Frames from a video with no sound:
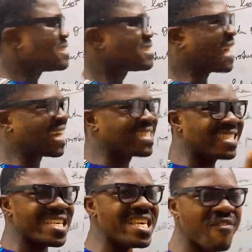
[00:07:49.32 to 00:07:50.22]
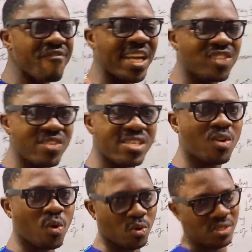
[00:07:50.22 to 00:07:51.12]
That the inventory
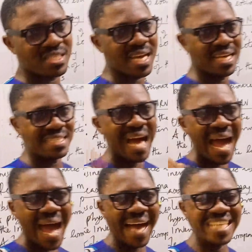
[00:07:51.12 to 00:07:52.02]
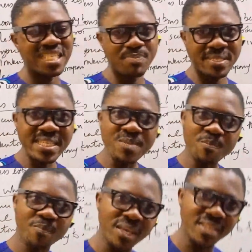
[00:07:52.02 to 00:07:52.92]
in concern has been
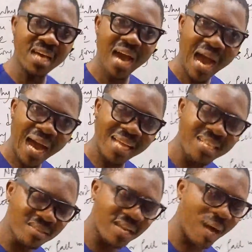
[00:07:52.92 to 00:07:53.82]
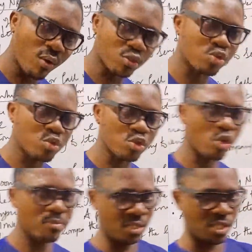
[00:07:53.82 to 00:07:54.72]
impaired. And I want you to know
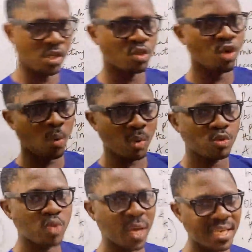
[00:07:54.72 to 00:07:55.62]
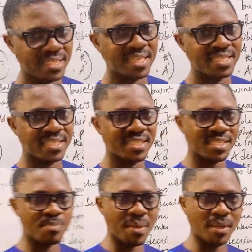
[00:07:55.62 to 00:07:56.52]
something. Though when we do IAS
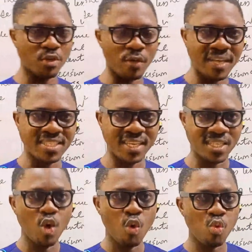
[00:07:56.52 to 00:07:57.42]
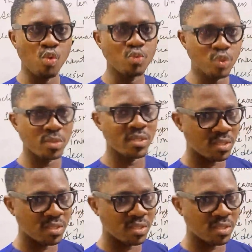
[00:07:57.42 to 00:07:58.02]
36, impairment of asset would,